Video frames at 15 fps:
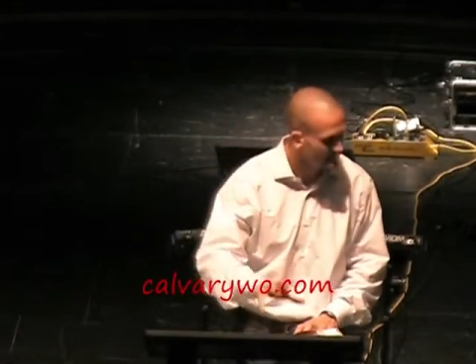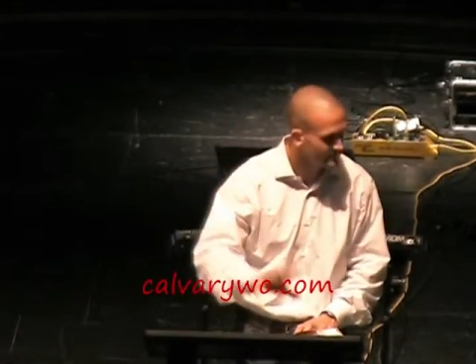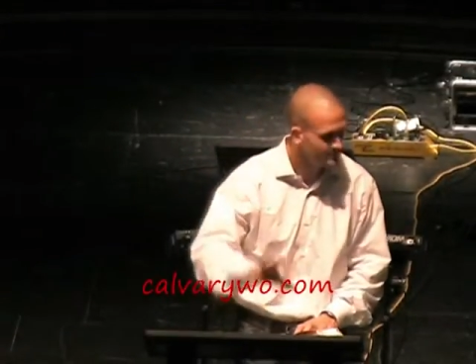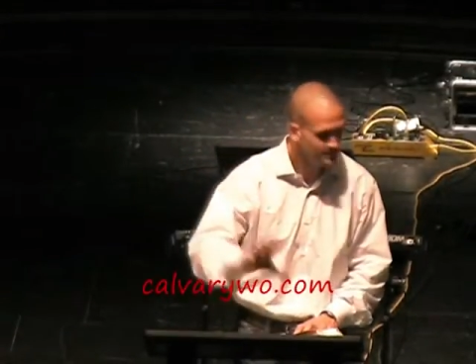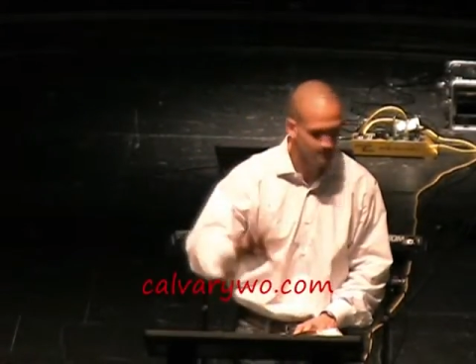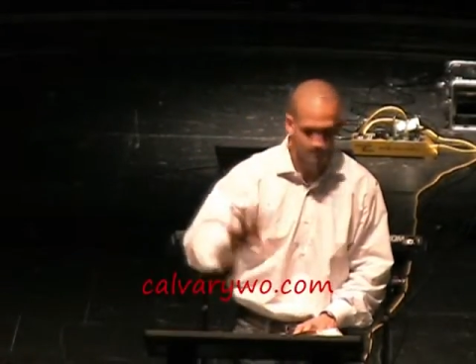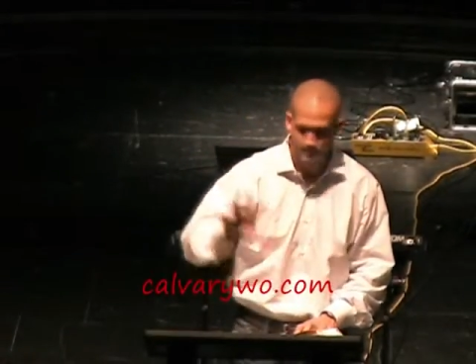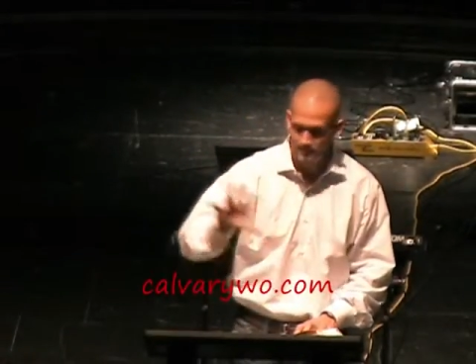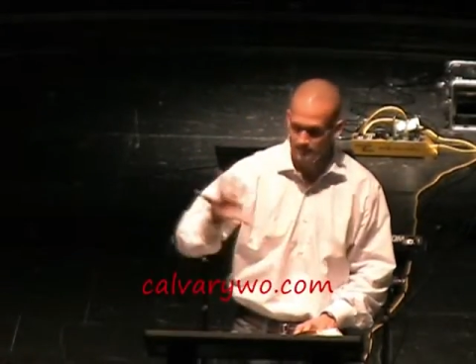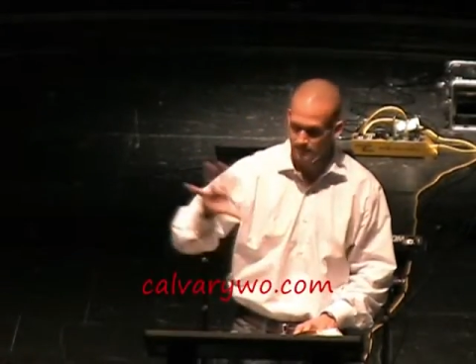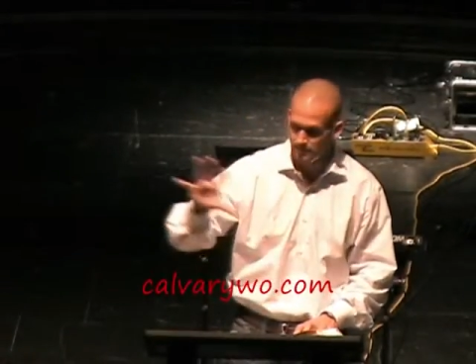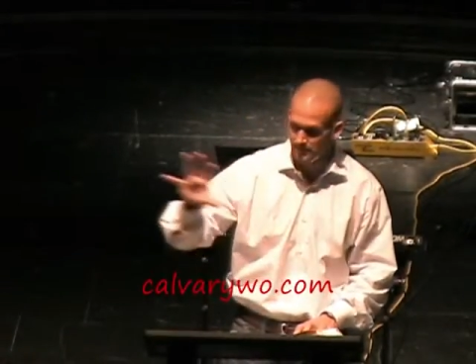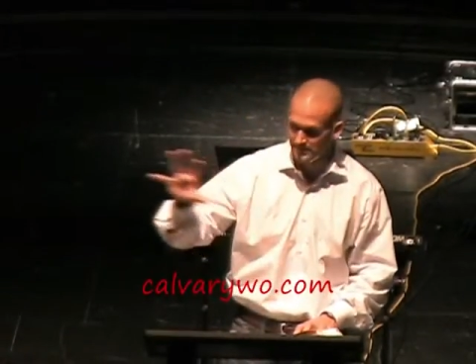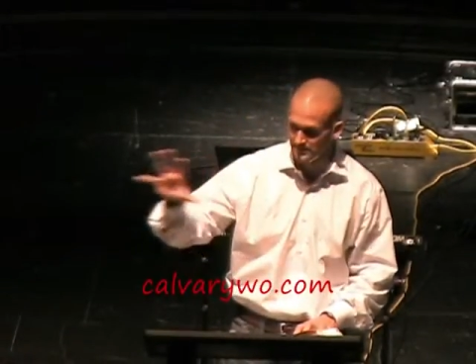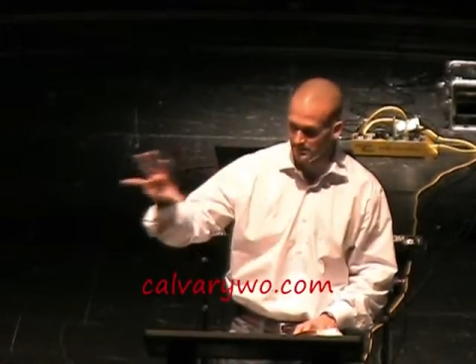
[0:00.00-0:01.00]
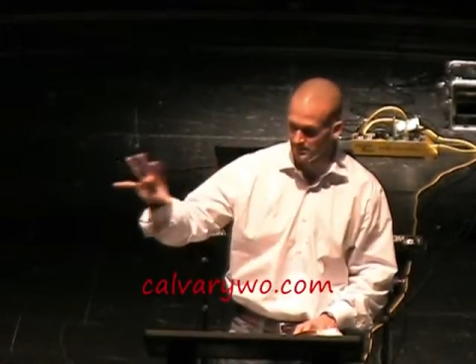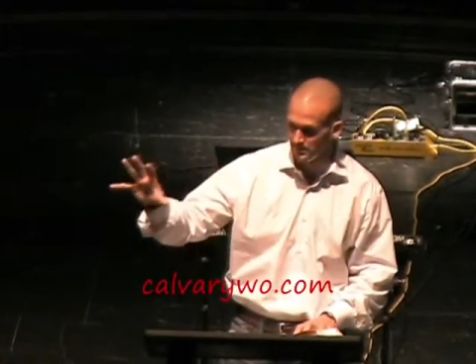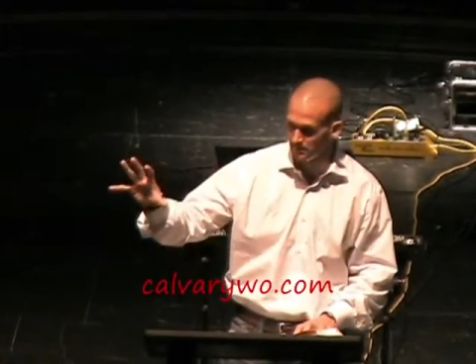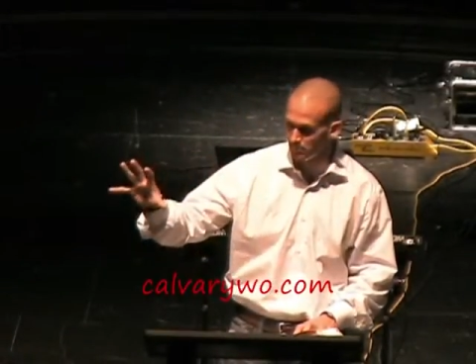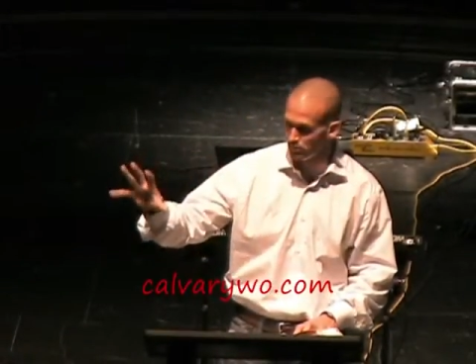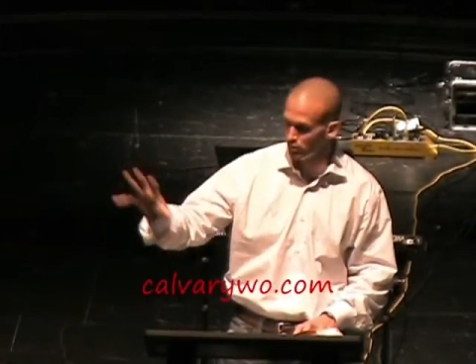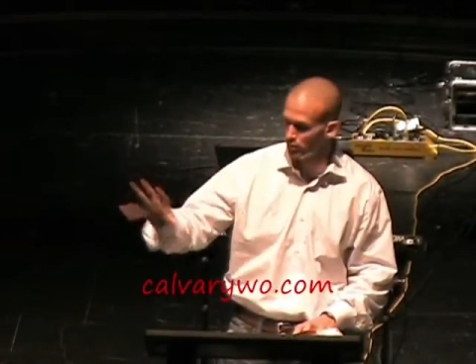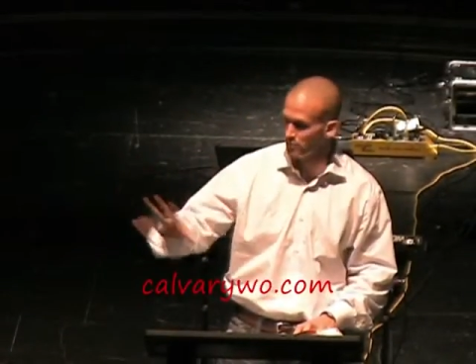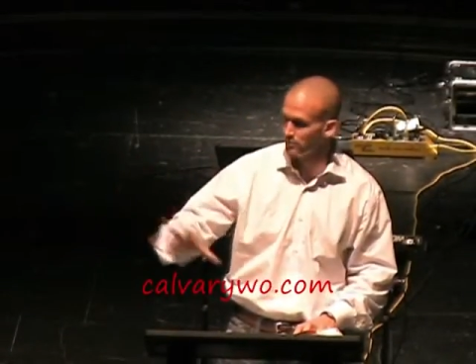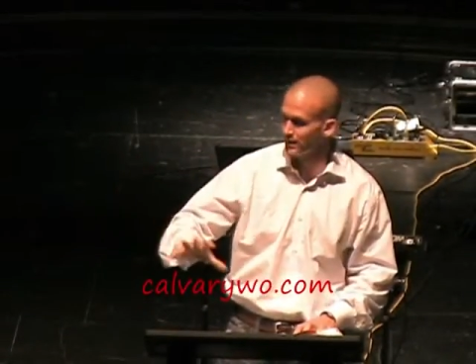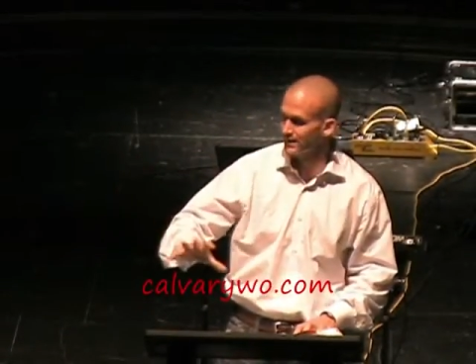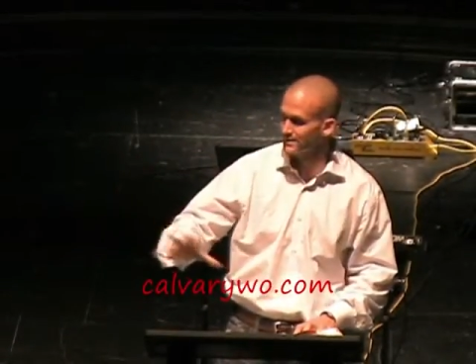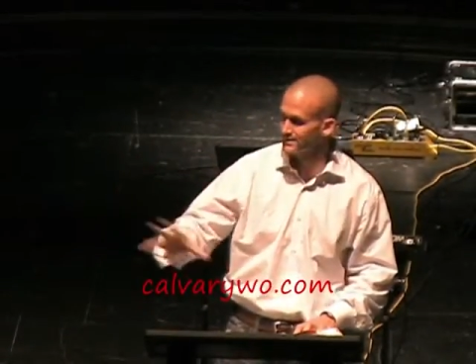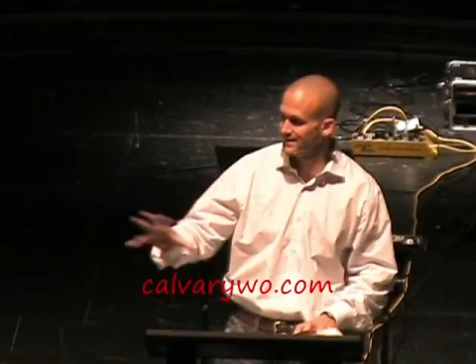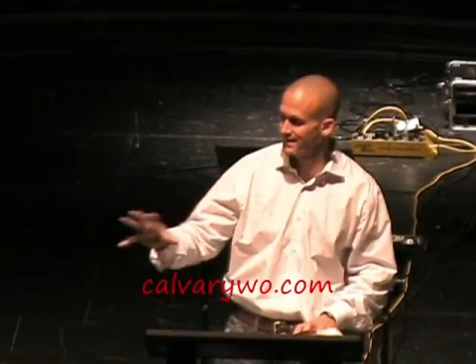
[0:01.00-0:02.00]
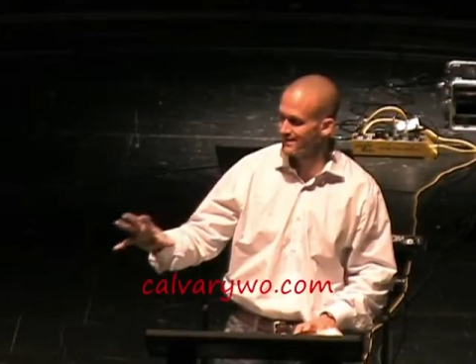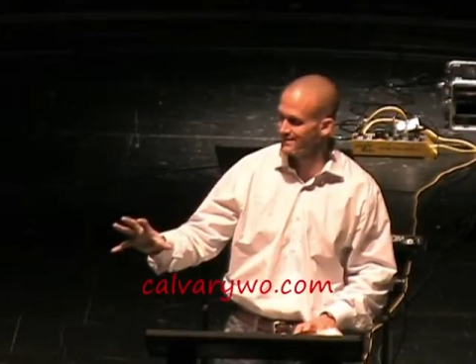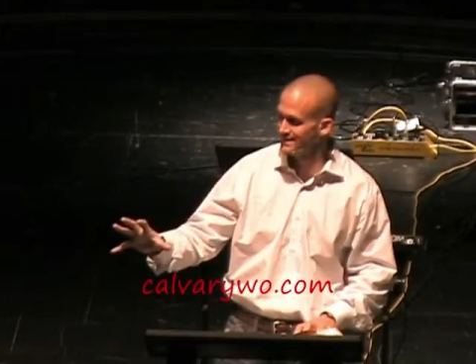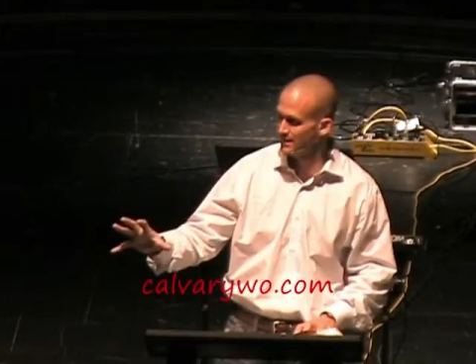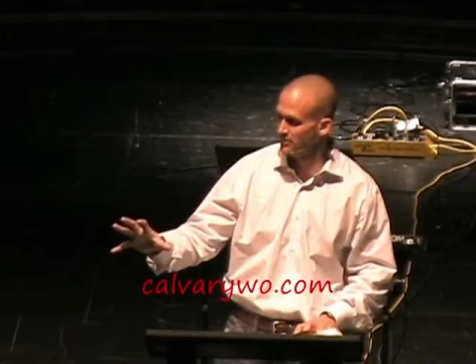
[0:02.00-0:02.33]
and being basically employed by his dad